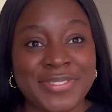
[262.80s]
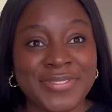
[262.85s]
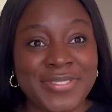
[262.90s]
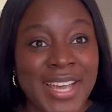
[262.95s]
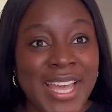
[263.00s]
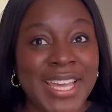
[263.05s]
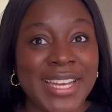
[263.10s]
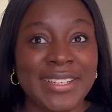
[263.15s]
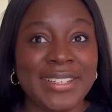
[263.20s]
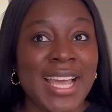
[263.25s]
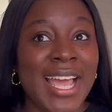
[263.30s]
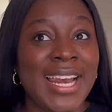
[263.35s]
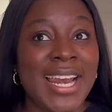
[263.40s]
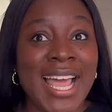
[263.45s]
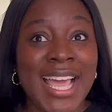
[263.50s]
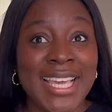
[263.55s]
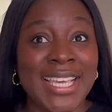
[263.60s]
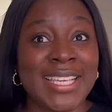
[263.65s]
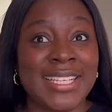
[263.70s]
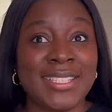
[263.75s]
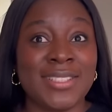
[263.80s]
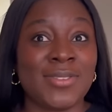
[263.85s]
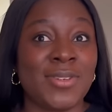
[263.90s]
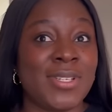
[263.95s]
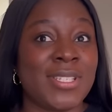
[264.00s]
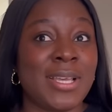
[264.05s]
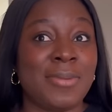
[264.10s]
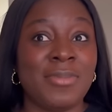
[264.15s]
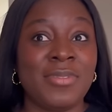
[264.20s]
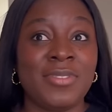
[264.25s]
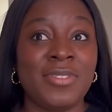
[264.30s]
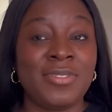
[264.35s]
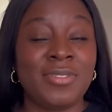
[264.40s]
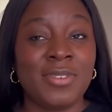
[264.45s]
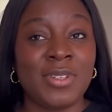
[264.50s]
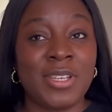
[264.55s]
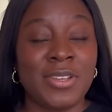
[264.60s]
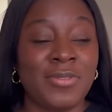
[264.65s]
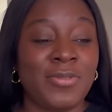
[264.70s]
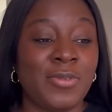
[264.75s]
fine i like it because i'm even
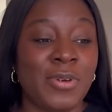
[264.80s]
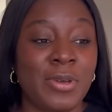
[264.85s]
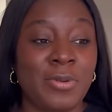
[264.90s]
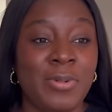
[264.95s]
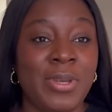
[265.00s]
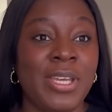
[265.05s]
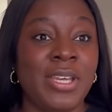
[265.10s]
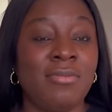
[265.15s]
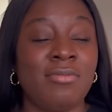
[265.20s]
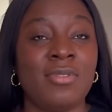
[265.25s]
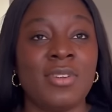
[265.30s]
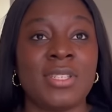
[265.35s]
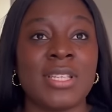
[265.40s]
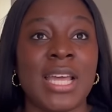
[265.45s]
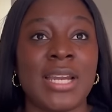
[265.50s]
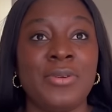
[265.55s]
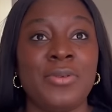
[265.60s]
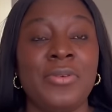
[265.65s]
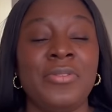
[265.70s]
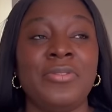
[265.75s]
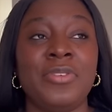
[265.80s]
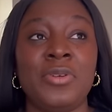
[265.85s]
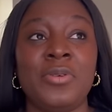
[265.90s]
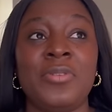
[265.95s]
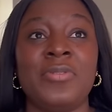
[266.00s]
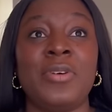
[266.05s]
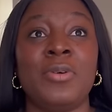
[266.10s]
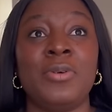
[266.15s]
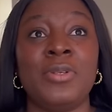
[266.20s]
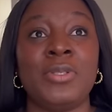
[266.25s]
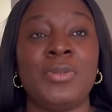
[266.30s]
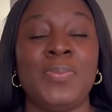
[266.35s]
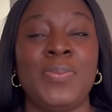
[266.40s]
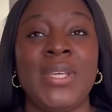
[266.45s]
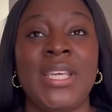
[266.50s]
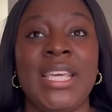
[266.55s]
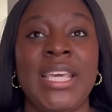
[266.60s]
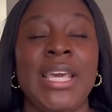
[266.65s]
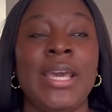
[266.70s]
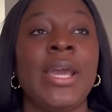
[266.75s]
looking for a way because i don't even know if i want to
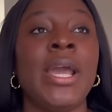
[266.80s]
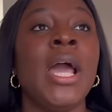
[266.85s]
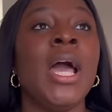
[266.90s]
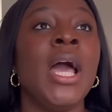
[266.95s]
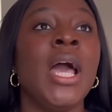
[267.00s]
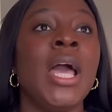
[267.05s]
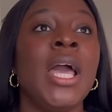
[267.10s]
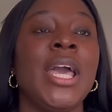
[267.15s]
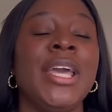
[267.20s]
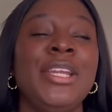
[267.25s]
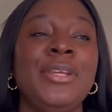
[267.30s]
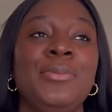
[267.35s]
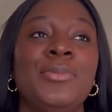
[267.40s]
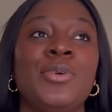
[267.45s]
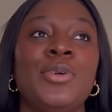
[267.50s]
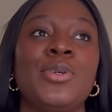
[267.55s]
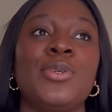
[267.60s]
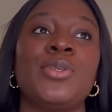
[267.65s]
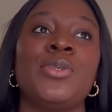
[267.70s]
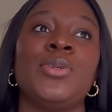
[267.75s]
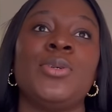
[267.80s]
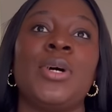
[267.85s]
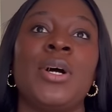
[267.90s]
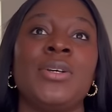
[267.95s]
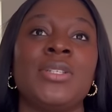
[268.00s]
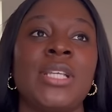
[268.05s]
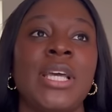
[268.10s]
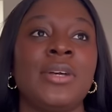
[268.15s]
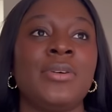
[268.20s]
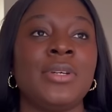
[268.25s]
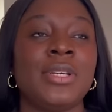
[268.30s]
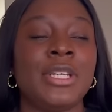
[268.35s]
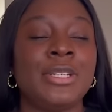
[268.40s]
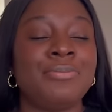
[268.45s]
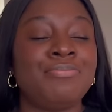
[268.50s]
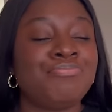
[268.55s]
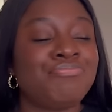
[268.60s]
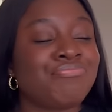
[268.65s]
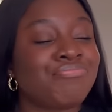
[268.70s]
be here anymore so i was like okay